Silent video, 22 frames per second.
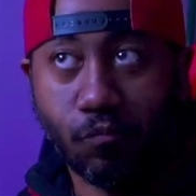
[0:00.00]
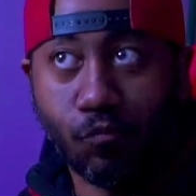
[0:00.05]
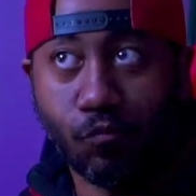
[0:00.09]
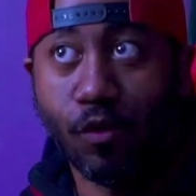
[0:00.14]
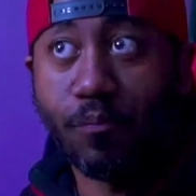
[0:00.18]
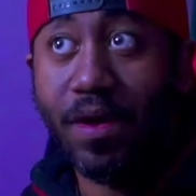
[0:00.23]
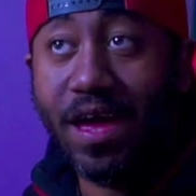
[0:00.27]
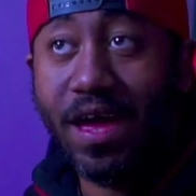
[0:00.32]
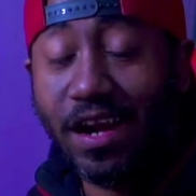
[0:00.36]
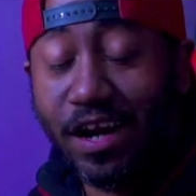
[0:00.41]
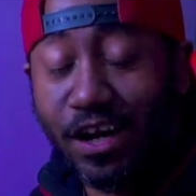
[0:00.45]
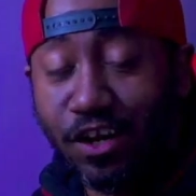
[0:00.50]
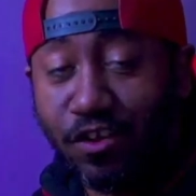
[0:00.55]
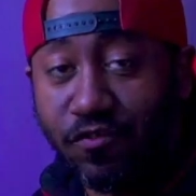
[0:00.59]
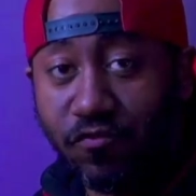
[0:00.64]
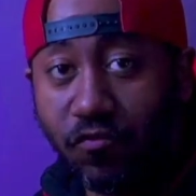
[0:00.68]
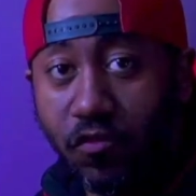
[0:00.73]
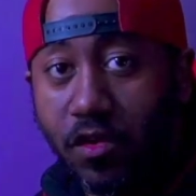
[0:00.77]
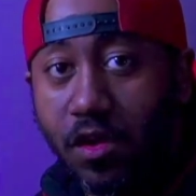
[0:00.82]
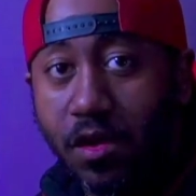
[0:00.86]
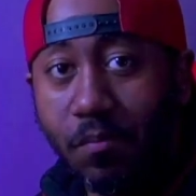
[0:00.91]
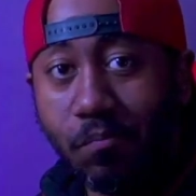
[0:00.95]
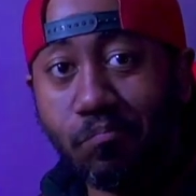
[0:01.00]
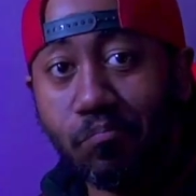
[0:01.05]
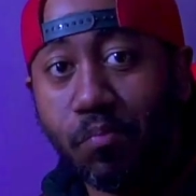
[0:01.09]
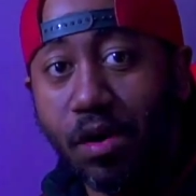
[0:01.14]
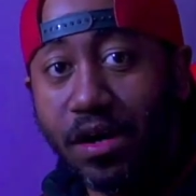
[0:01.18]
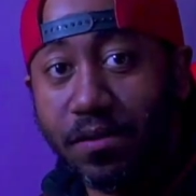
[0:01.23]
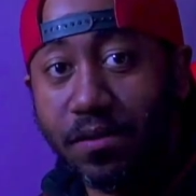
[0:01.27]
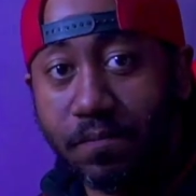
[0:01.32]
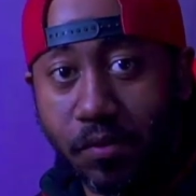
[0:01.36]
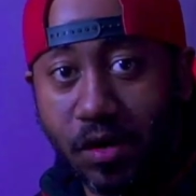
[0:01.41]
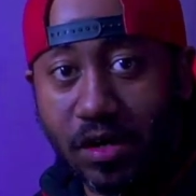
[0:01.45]
repetitive
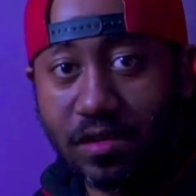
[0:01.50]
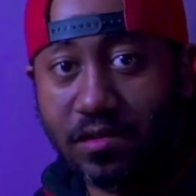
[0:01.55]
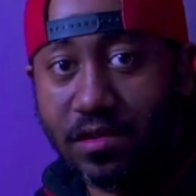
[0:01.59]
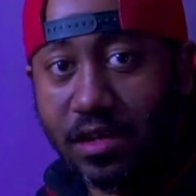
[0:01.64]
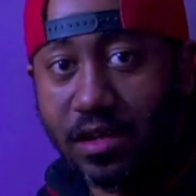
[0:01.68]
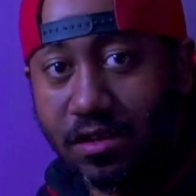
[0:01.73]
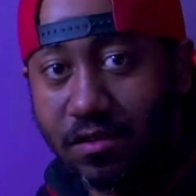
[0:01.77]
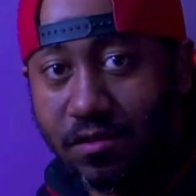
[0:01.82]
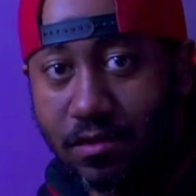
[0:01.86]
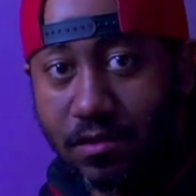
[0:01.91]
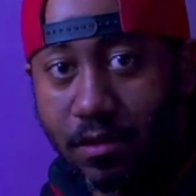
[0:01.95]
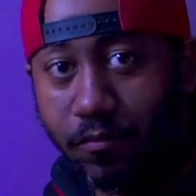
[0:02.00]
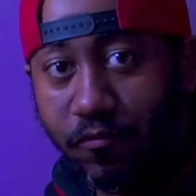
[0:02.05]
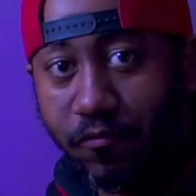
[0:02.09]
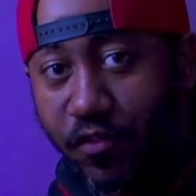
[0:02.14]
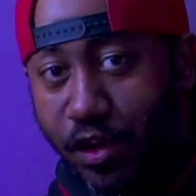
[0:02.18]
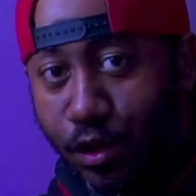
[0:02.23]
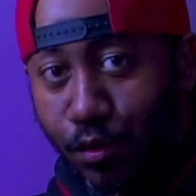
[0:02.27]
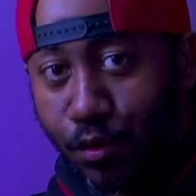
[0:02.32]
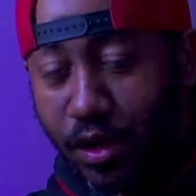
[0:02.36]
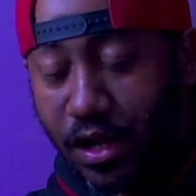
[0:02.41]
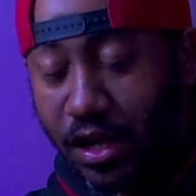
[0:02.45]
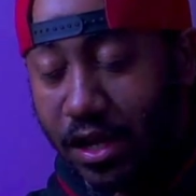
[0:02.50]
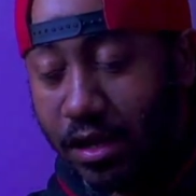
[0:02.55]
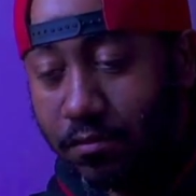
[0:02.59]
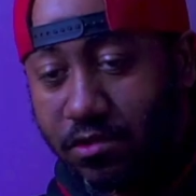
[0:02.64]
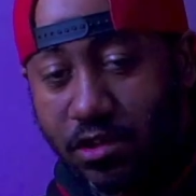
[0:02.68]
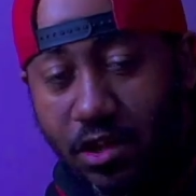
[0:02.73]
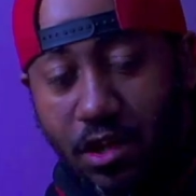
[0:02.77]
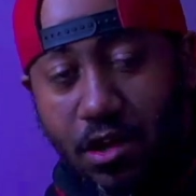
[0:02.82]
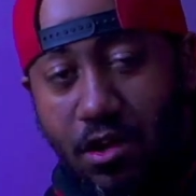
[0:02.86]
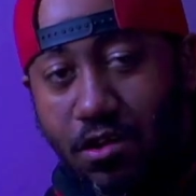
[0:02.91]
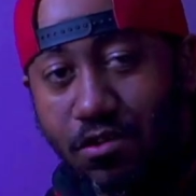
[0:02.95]
button pressing in some video
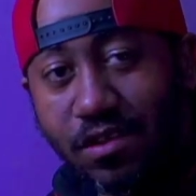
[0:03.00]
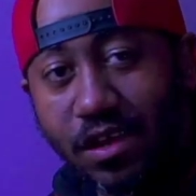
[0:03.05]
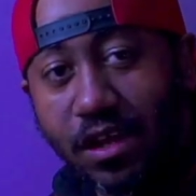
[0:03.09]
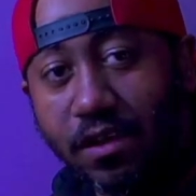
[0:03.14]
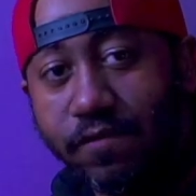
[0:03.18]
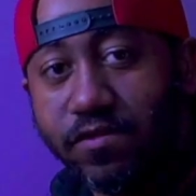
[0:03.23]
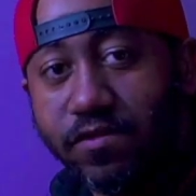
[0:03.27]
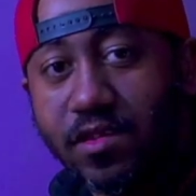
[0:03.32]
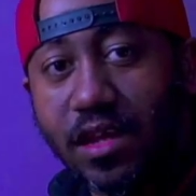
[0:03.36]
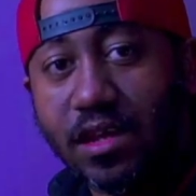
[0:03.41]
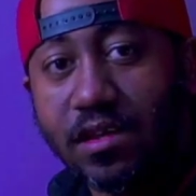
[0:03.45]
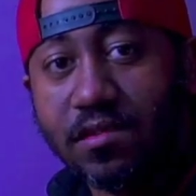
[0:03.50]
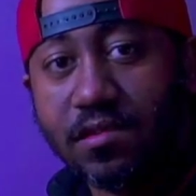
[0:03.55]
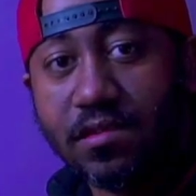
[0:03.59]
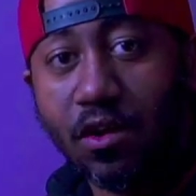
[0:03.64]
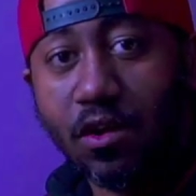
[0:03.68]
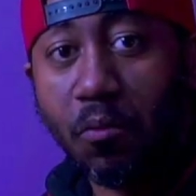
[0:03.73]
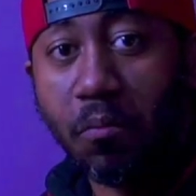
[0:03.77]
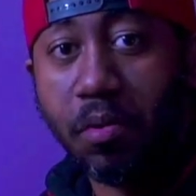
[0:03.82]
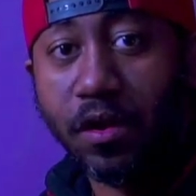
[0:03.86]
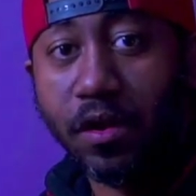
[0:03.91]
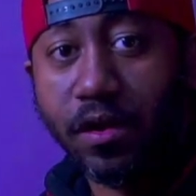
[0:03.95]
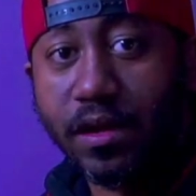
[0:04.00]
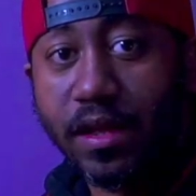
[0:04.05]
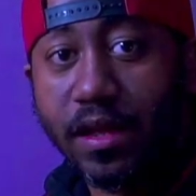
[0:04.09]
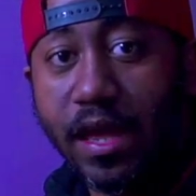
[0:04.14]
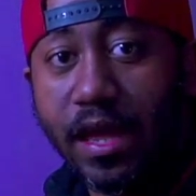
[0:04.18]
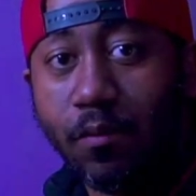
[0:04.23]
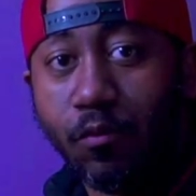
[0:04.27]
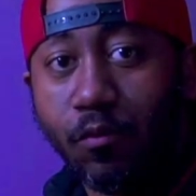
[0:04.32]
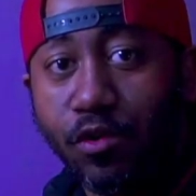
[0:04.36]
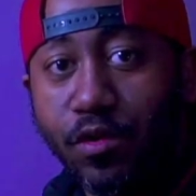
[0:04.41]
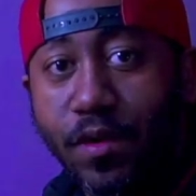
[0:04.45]
games. It's like if it's like a single player
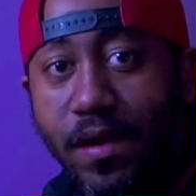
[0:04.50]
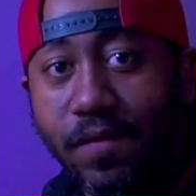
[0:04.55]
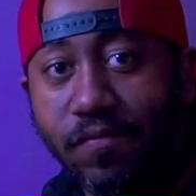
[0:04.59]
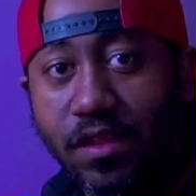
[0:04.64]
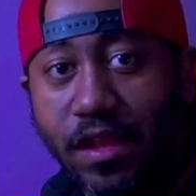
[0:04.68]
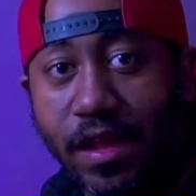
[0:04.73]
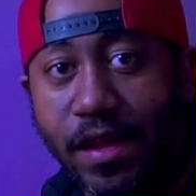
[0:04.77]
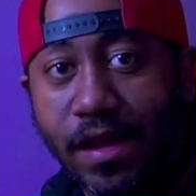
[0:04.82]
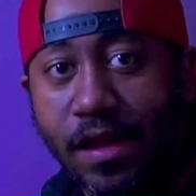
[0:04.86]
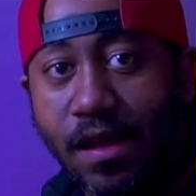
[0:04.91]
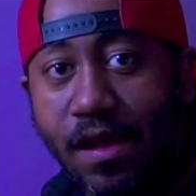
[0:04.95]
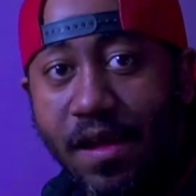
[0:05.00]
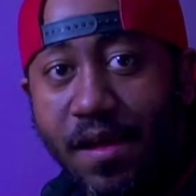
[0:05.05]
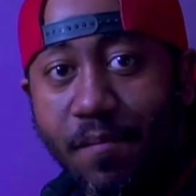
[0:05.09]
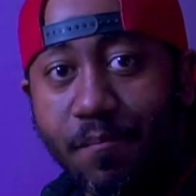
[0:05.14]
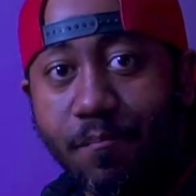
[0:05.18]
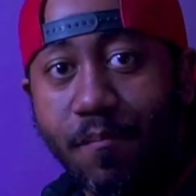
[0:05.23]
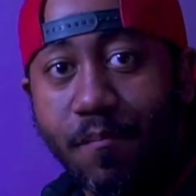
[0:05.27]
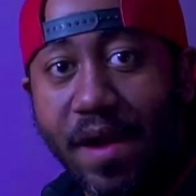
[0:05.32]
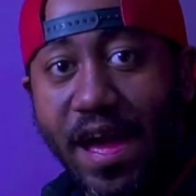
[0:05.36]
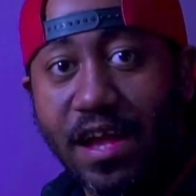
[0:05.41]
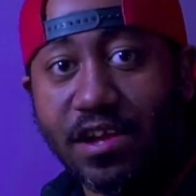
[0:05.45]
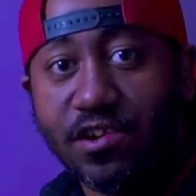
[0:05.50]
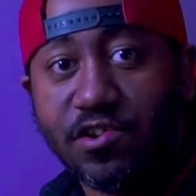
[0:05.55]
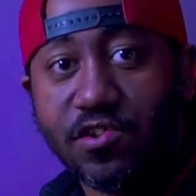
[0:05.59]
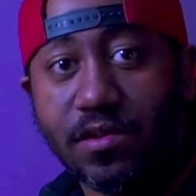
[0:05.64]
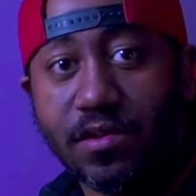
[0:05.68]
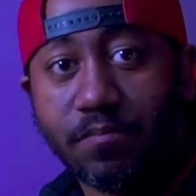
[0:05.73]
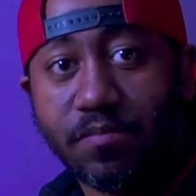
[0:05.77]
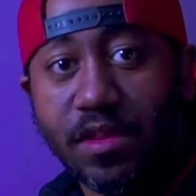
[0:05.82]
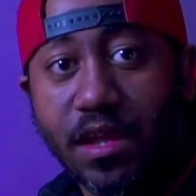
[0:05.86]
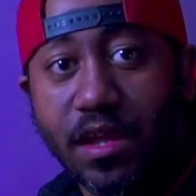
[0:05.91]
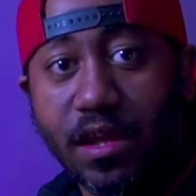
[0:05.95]
game where you have to like mash
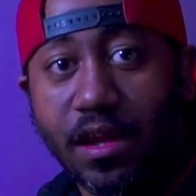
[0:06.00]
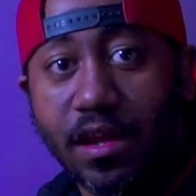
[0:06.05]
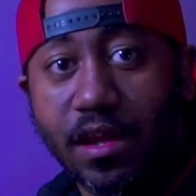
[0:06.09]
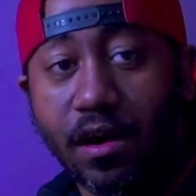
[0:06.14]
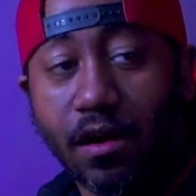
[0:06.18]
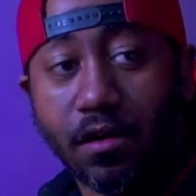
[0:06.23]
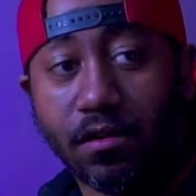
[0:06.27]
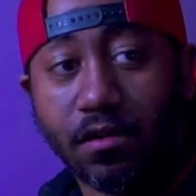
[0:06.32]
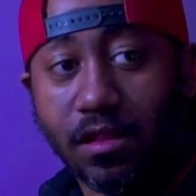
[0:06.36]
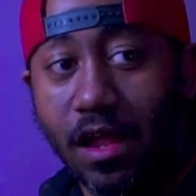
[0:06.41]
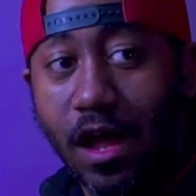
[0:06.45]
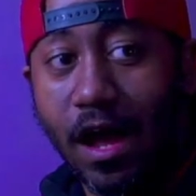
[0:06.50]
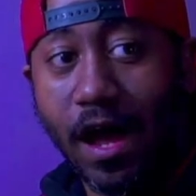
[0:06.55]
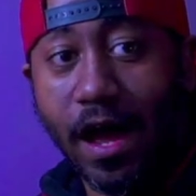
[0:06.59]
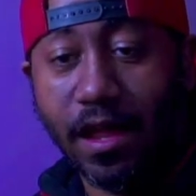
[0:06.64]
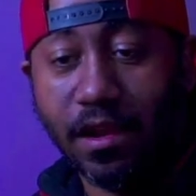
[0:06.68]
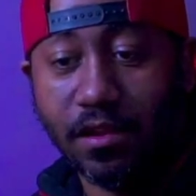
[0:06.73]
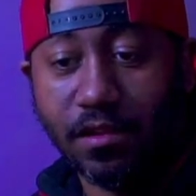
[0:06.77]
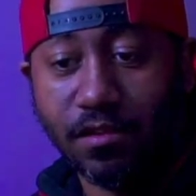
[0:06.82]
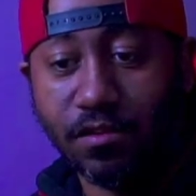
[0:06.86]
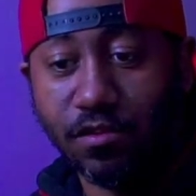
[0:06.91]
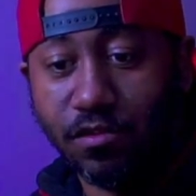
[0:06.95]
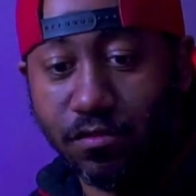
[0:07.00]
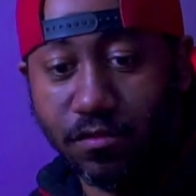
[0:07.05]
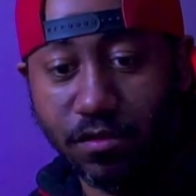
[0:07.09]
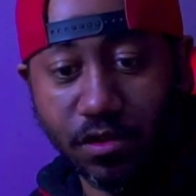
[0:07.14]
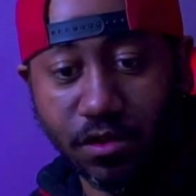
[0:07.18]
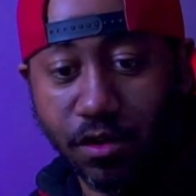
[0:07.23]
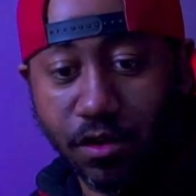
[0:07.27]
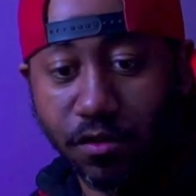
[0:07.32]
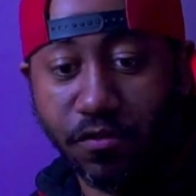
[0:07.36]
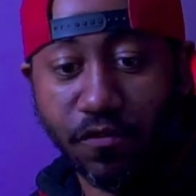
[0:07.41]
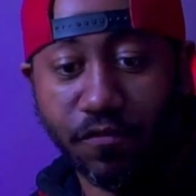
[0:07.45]
something a lot, and
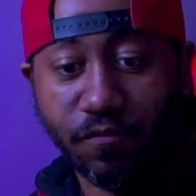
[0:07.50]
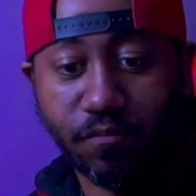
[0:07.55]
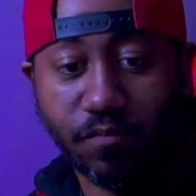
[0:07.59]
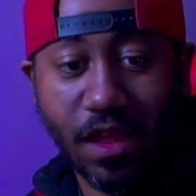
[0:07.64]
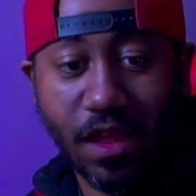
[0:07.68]
you know